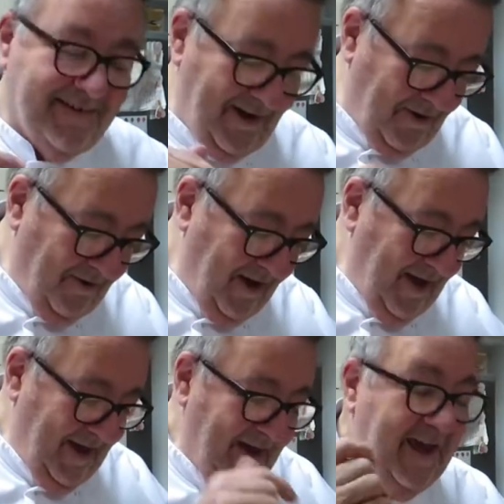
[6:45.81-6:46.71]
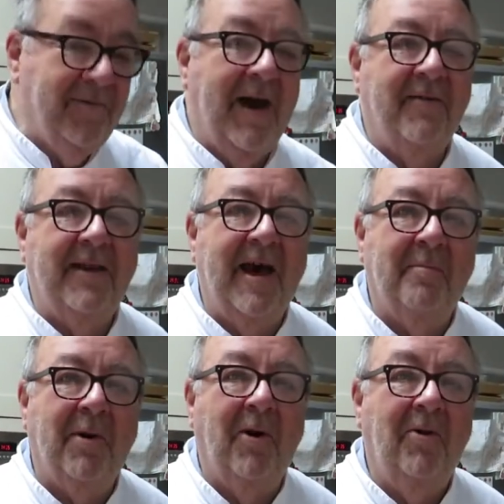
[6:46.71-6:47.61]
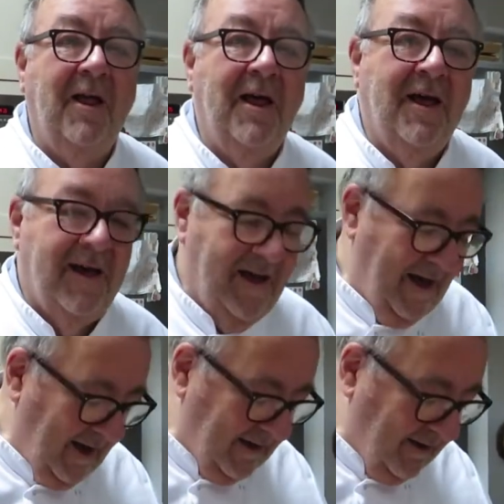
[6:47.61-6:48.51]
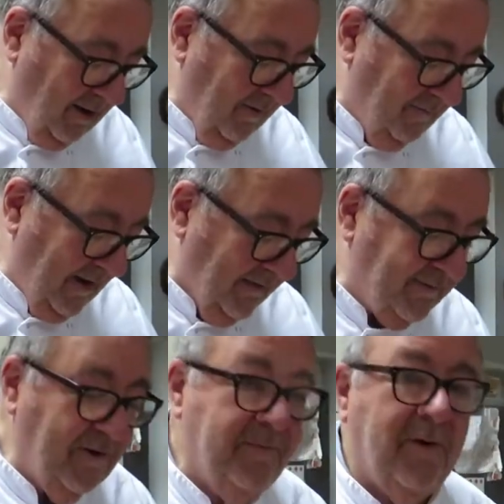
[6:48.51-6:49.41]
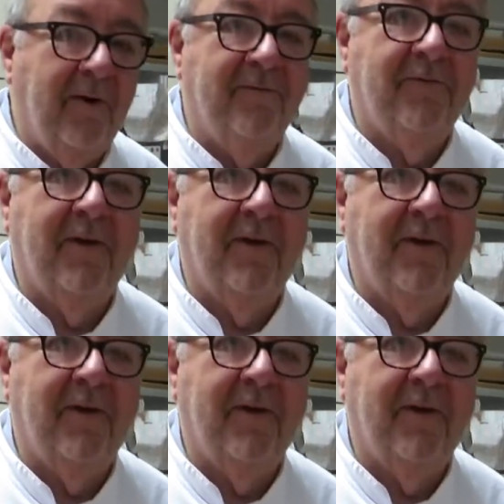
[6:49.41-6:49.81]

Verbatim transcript: so here we have in our bowl uh, cauliflower soup or,